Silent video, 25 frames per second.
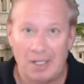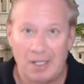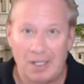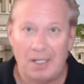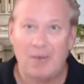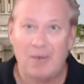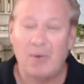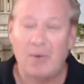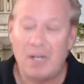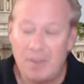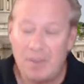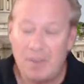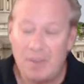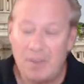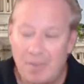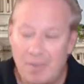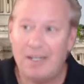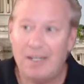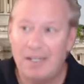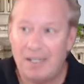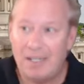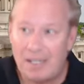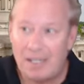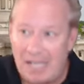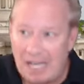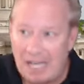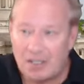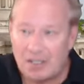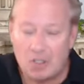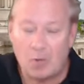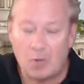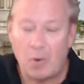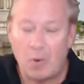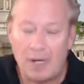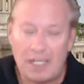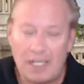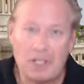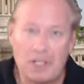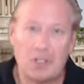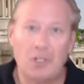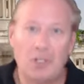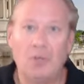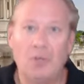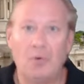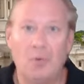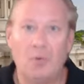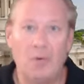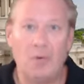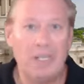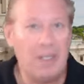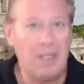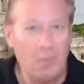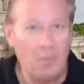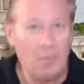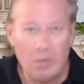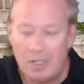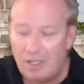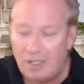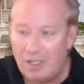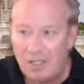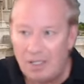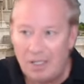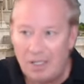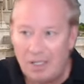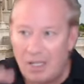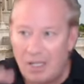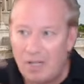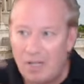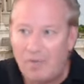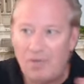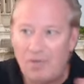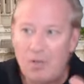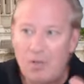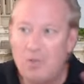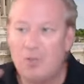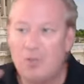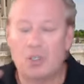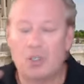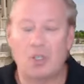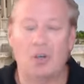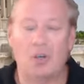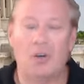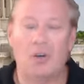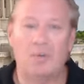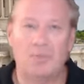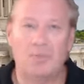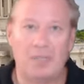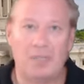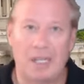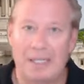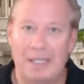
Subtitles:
when he meant catch 22. He would confuse terms like